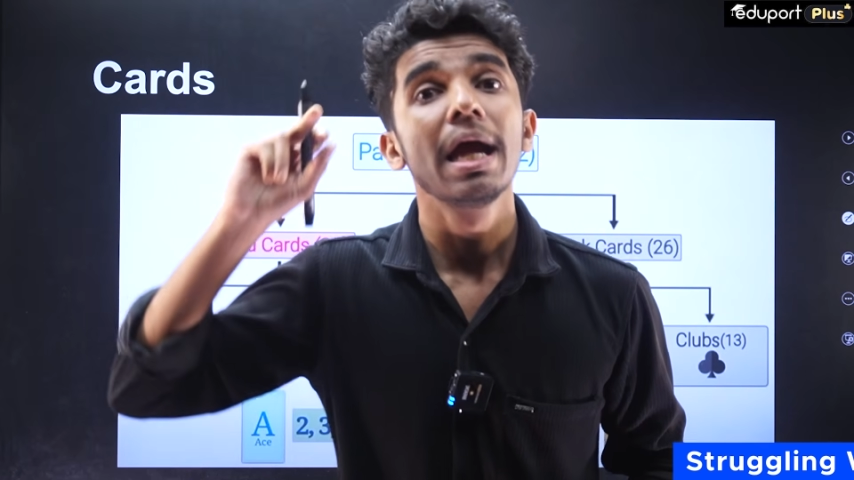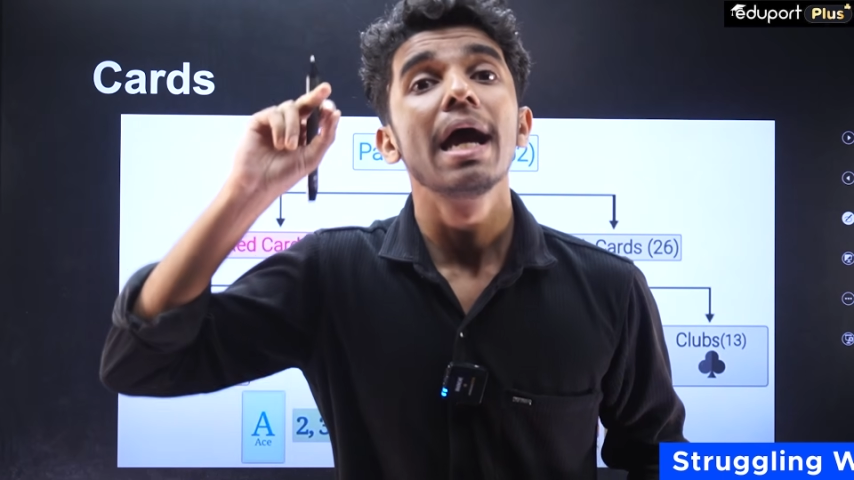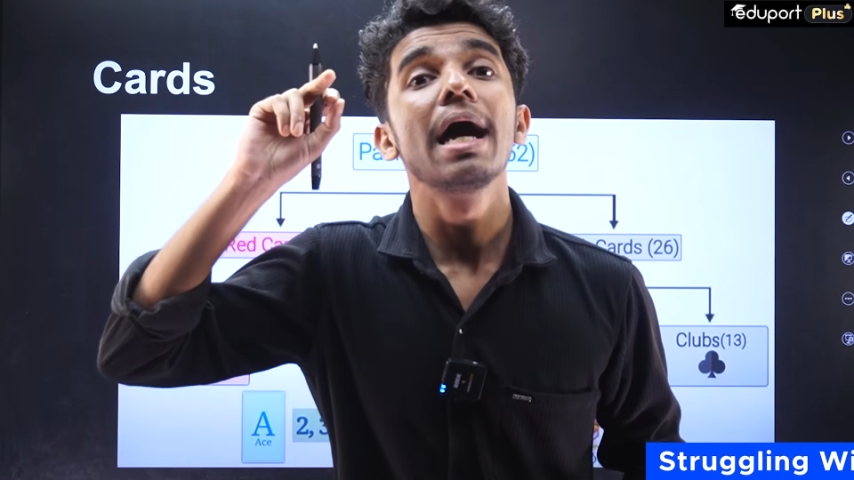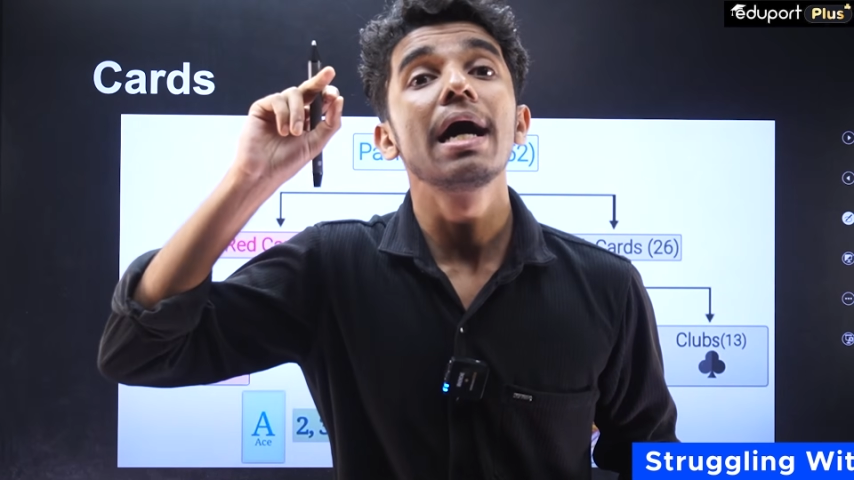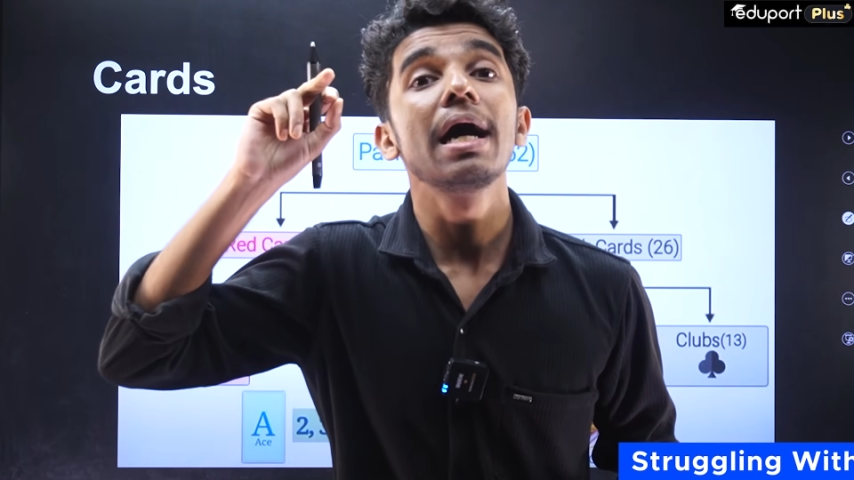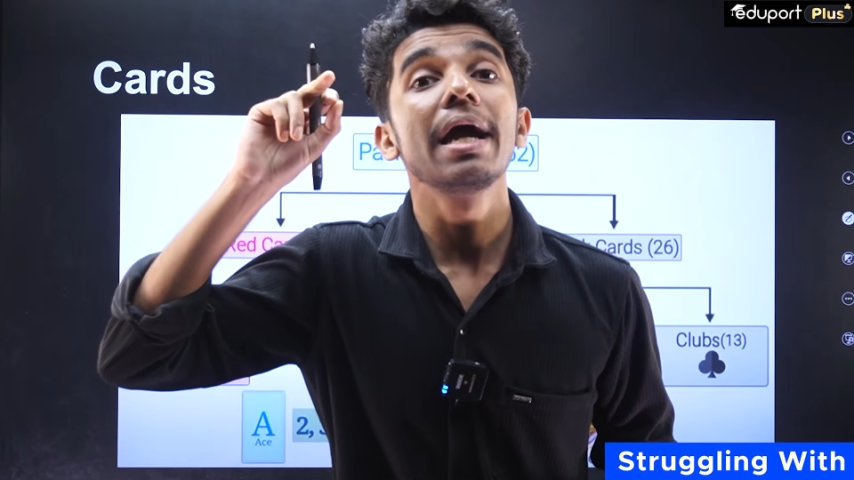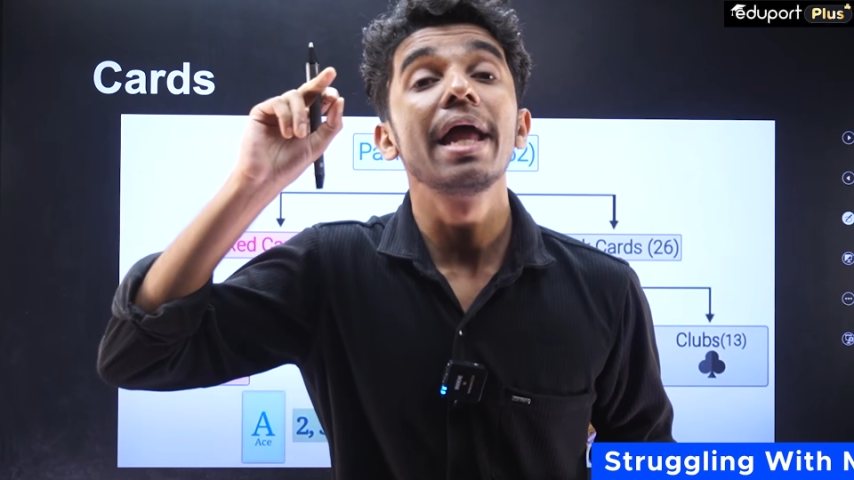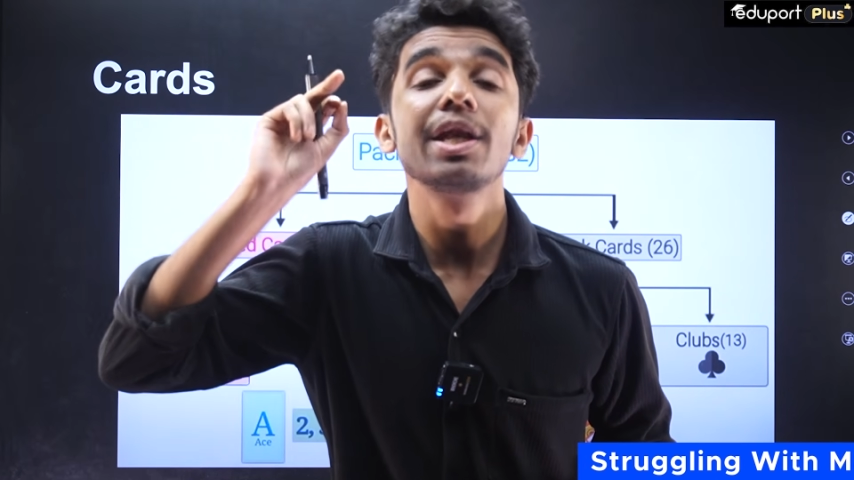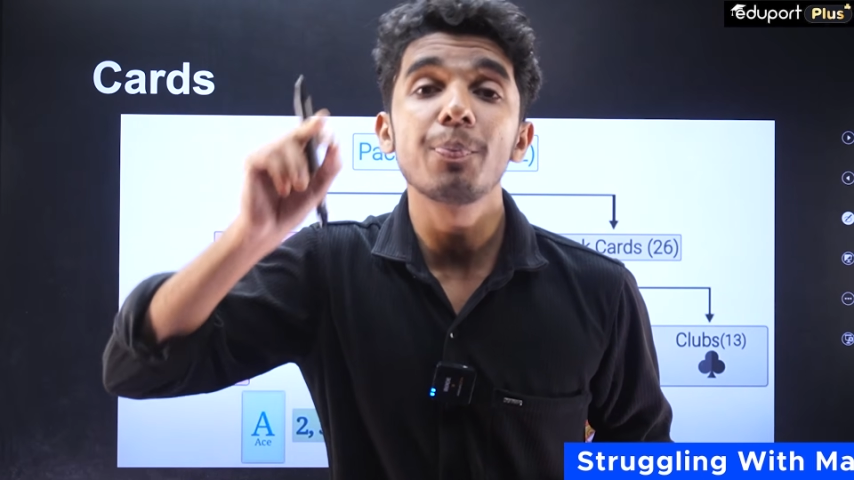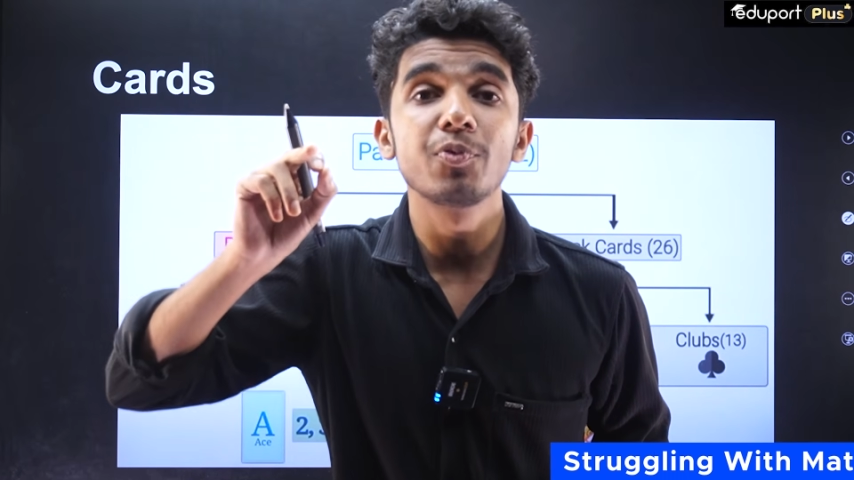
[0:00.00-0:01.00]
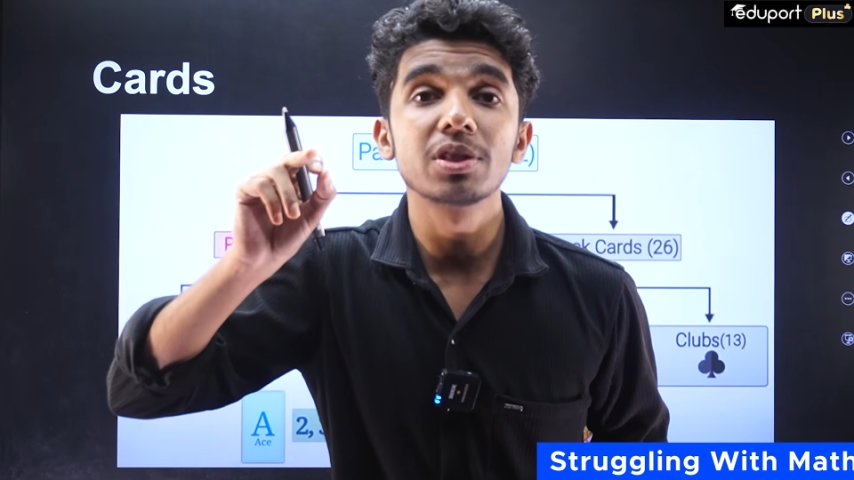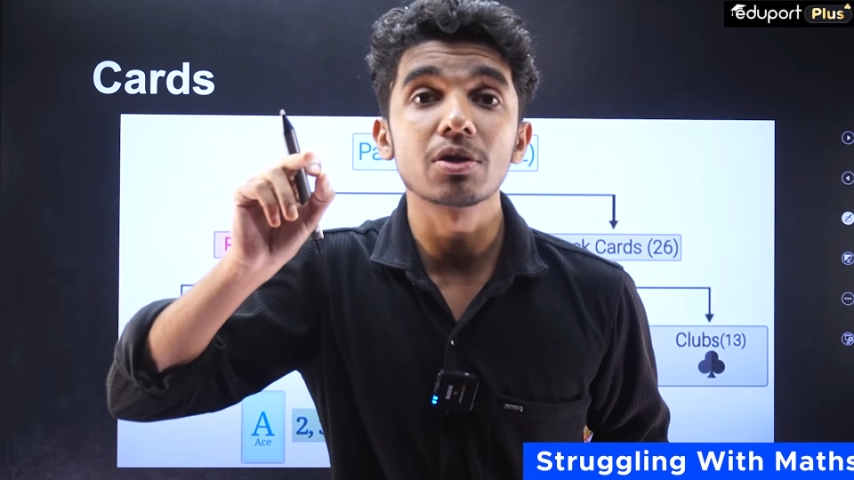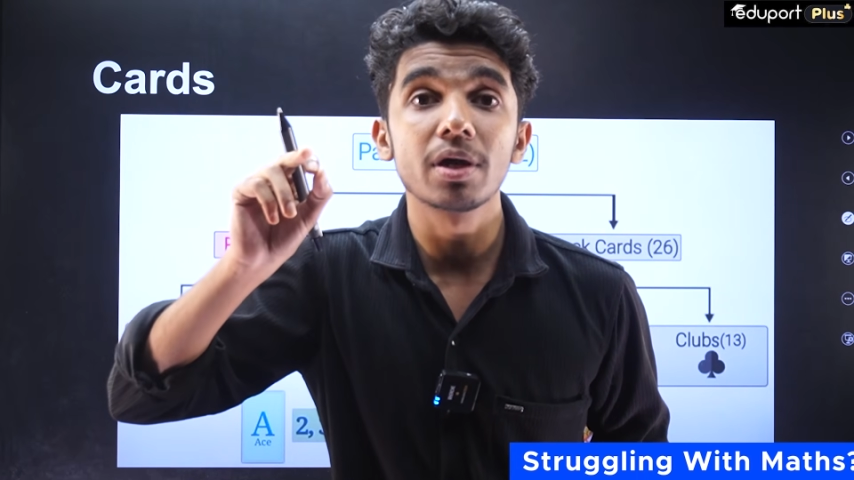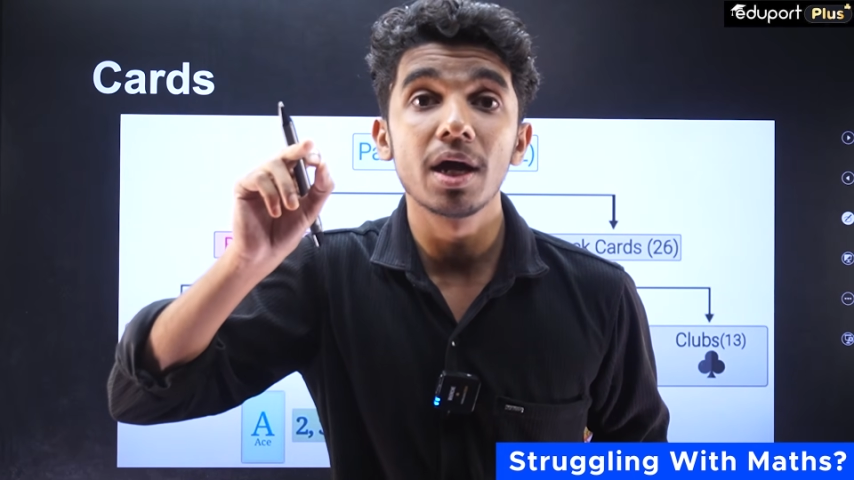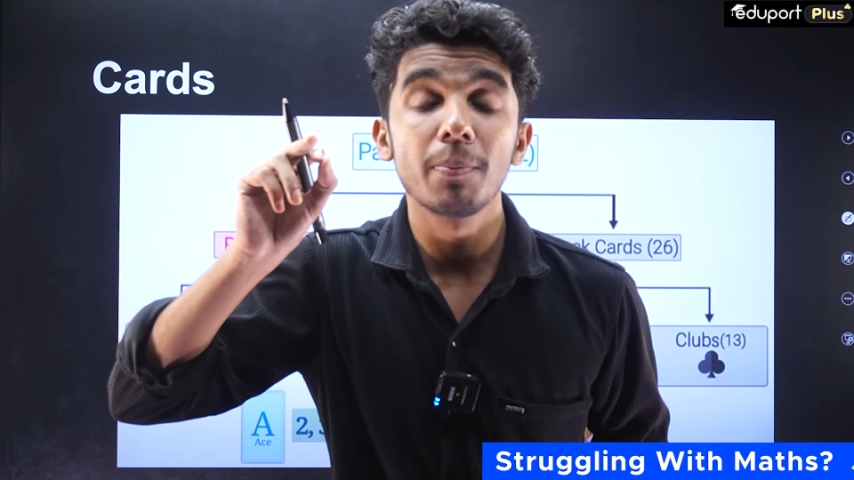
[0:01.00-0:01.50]
end up with
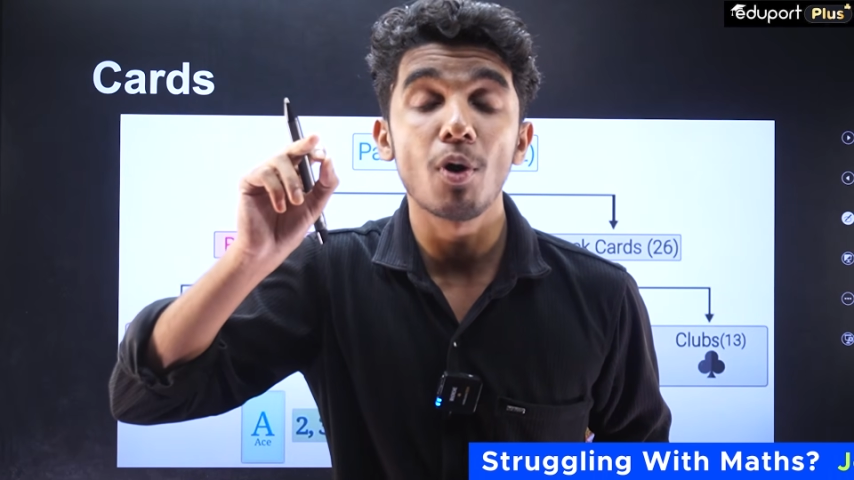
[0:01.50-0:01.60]
the